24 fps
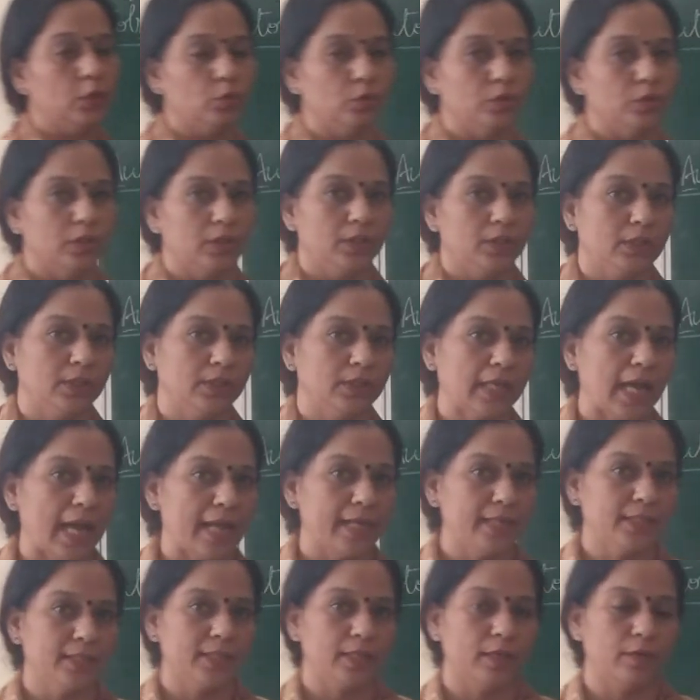to
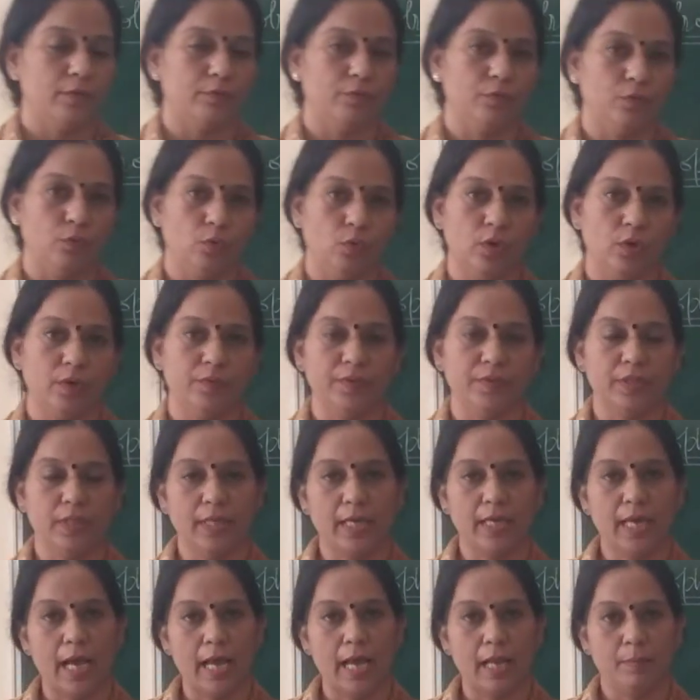synthesize their food with
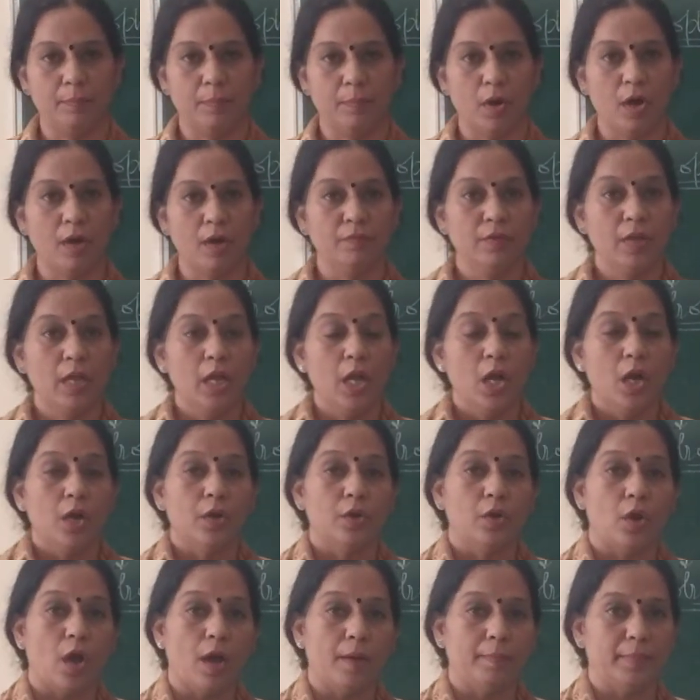the help of
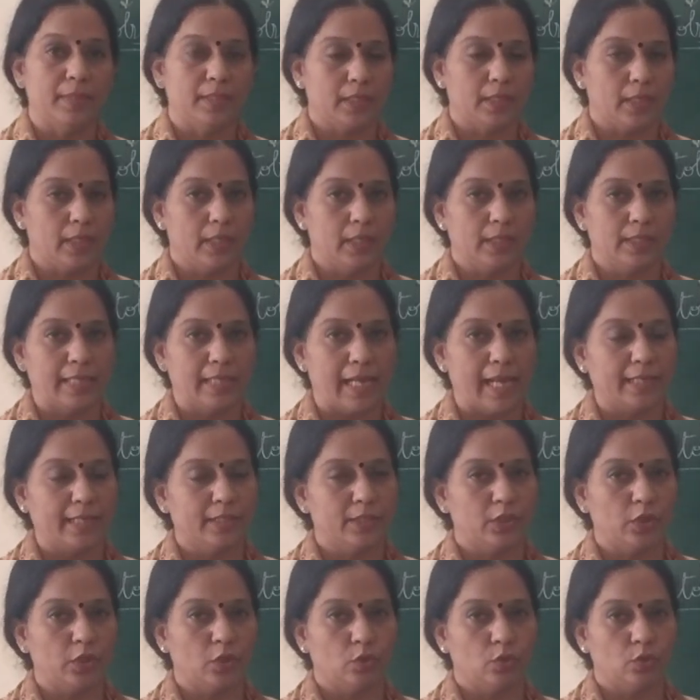raw materials like
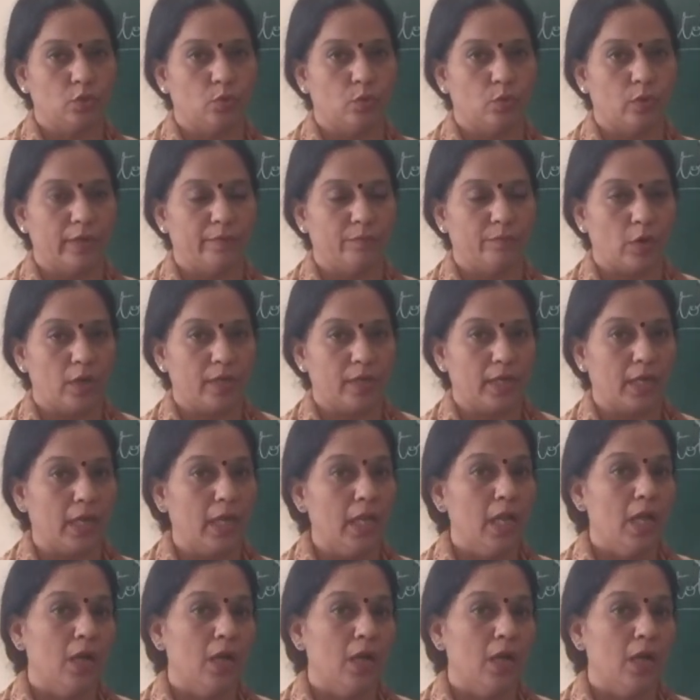CO2 and water.